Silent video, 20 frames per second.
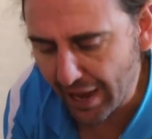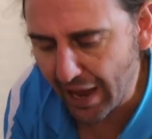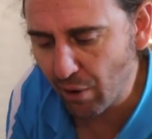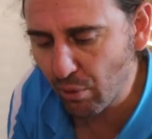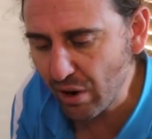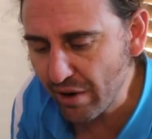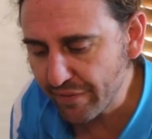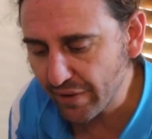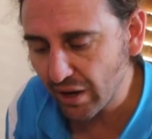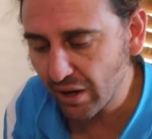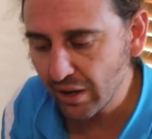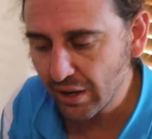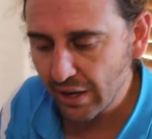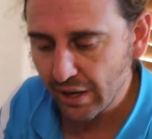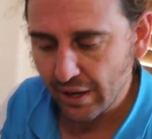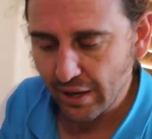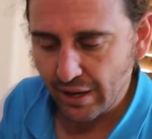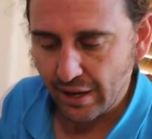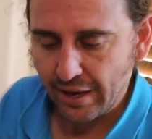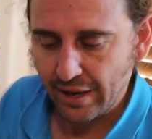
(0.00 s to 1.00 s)
However,
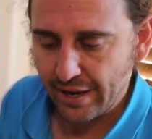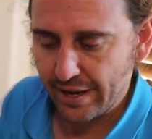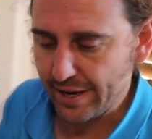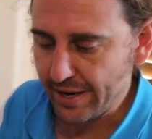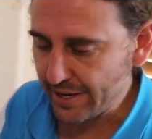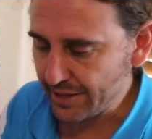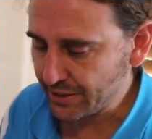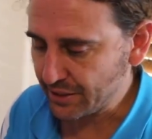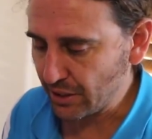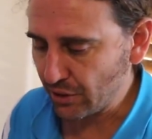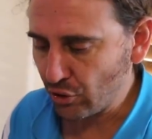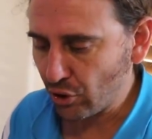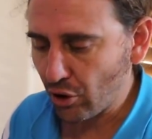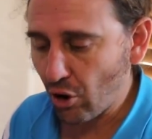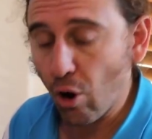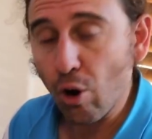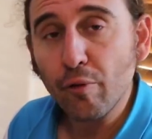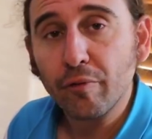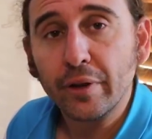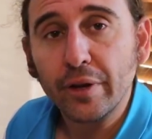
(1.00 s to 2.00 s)
he's not
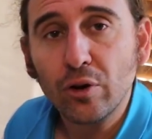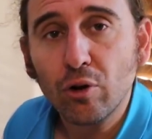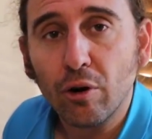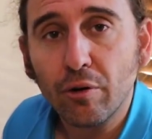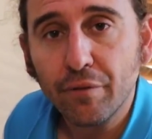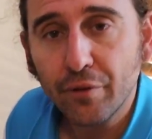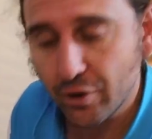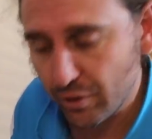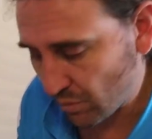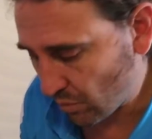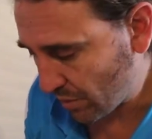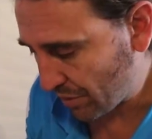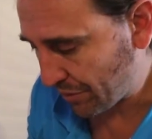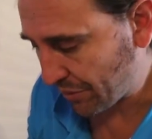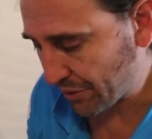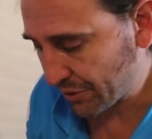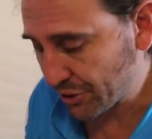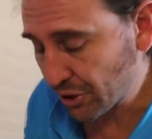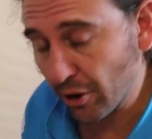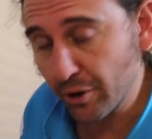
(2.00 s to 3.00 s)
overly confident with
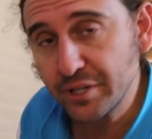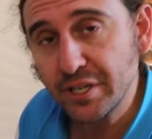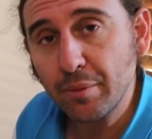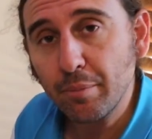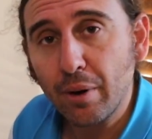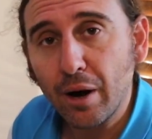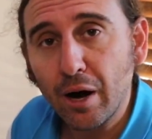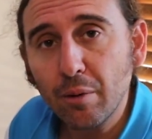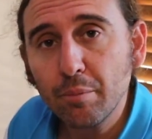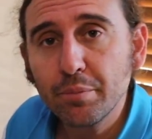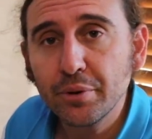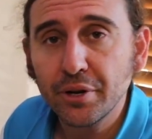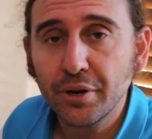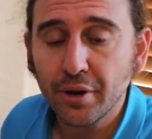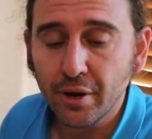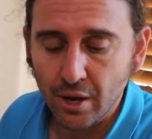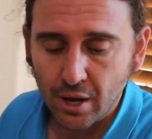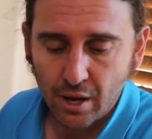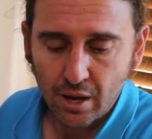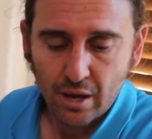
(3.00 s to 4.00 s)
the dosing pump, and
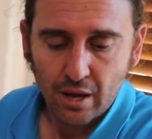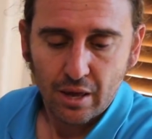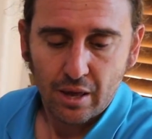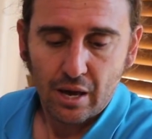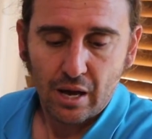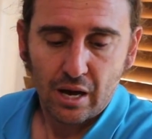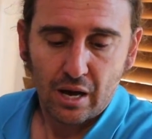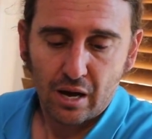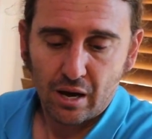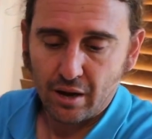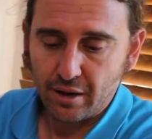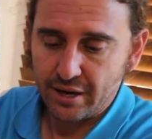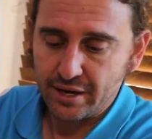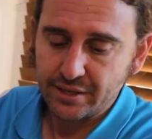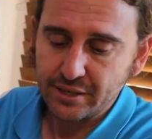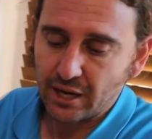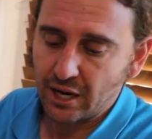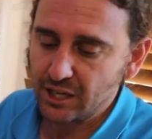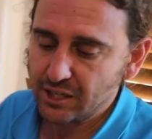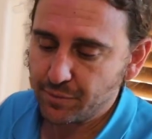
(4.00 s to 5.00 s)
he's
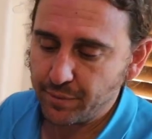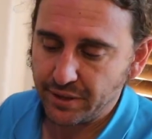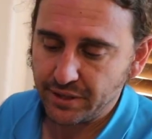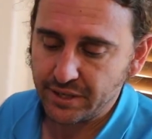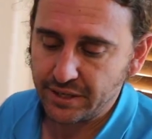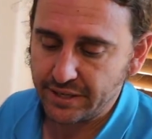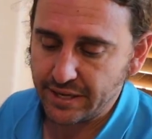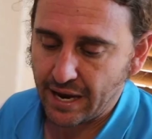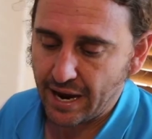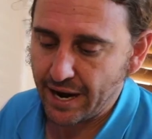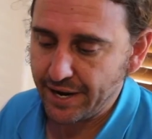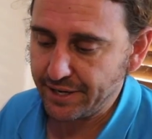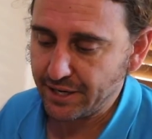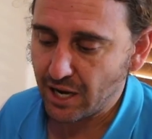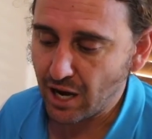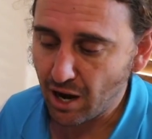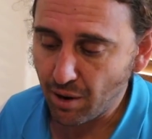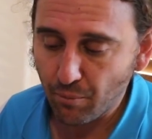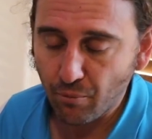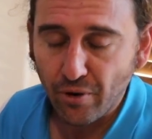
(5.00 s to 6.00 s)
asked me today to
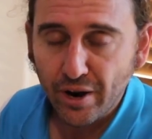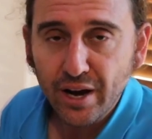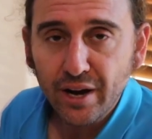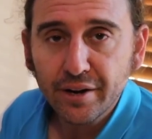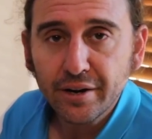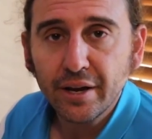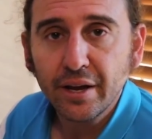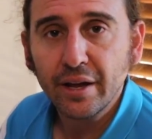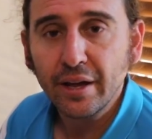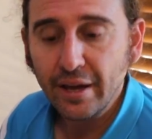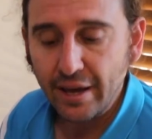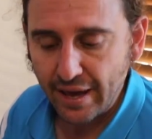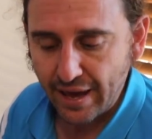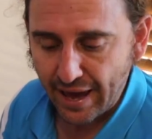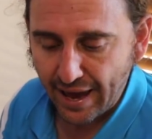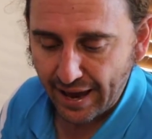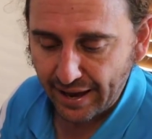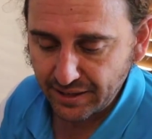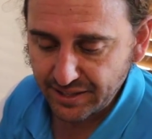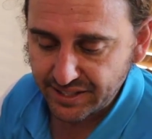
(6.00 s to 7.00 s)
come around
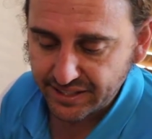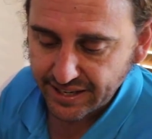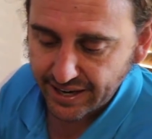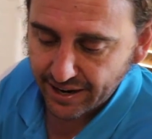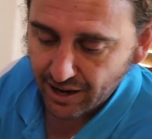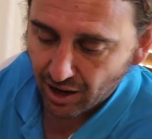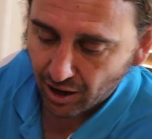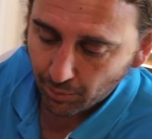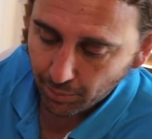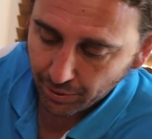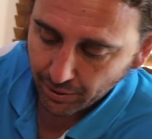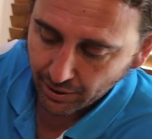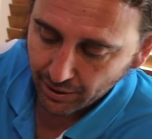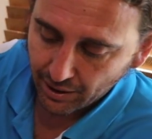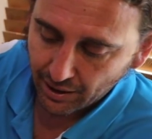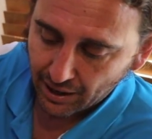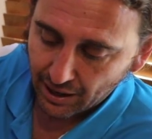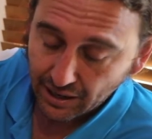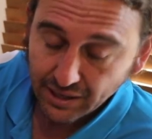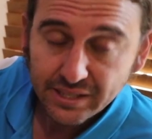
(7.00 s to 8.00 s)
and set up
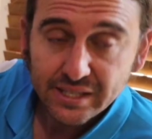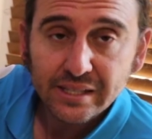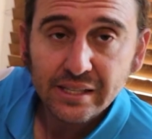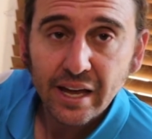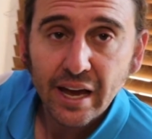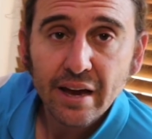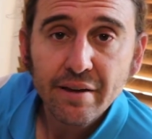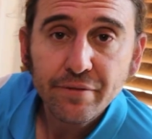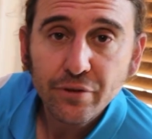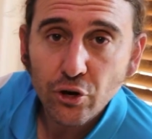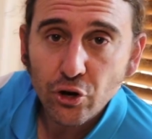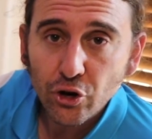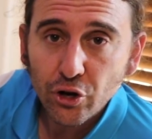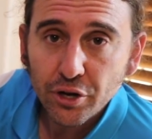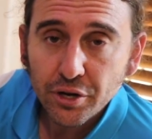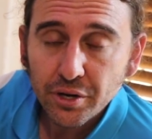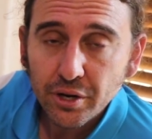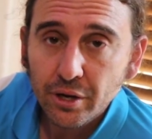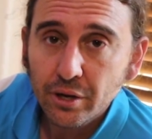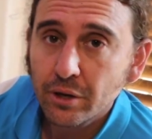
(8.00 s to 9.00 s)
a slave
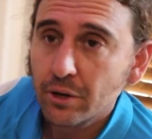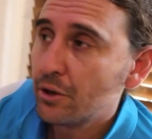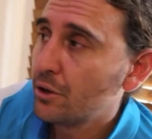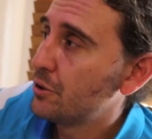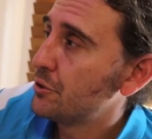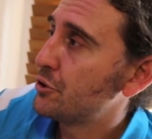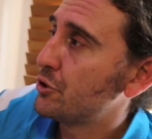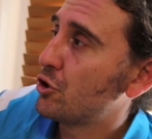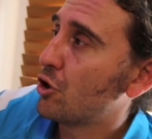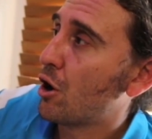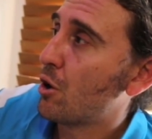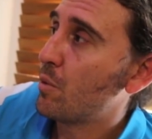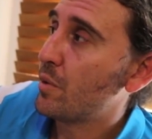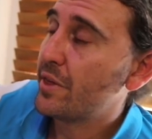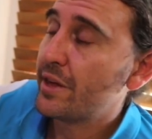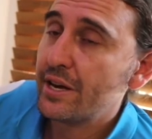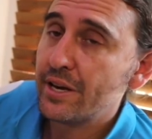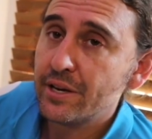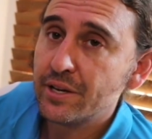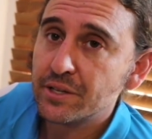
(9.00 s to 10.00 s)
unit to go with
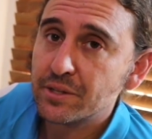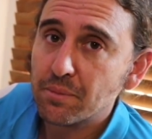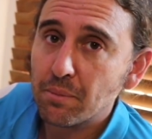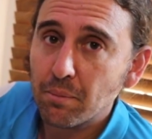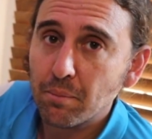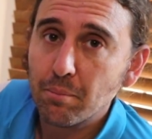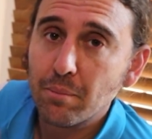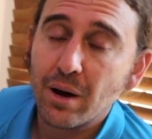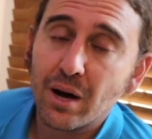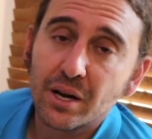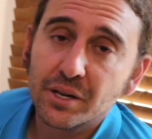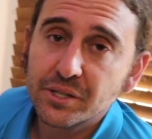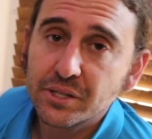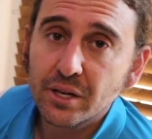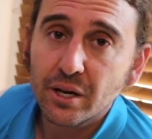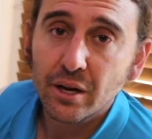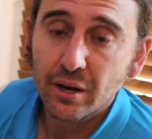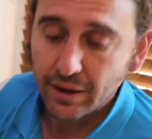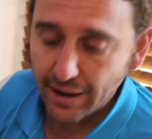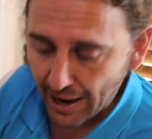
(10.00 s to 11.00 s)
his
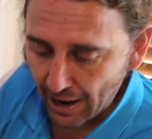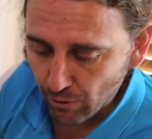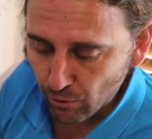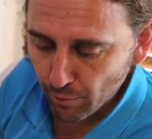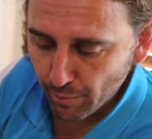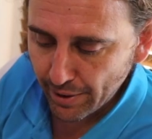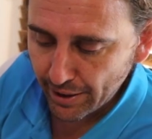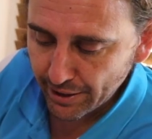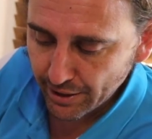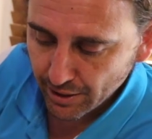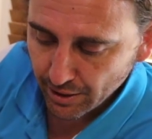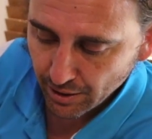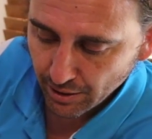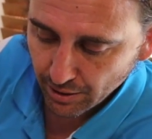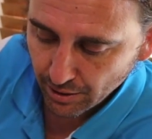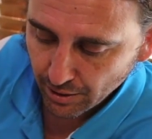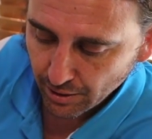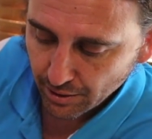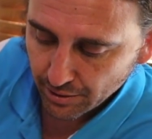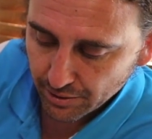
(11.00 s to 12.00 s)
master Aquatic
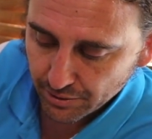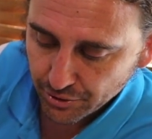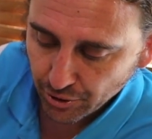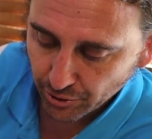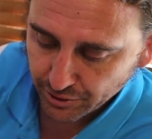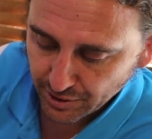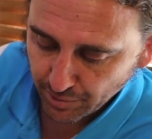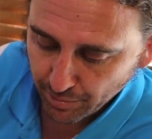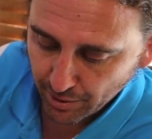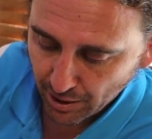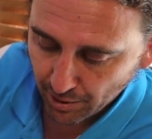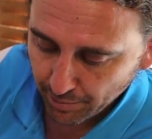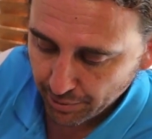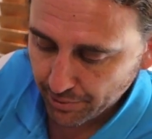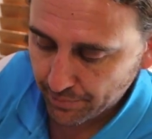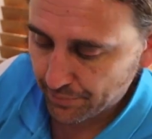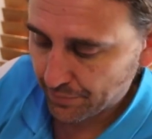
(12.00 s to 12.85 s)
dosing pump.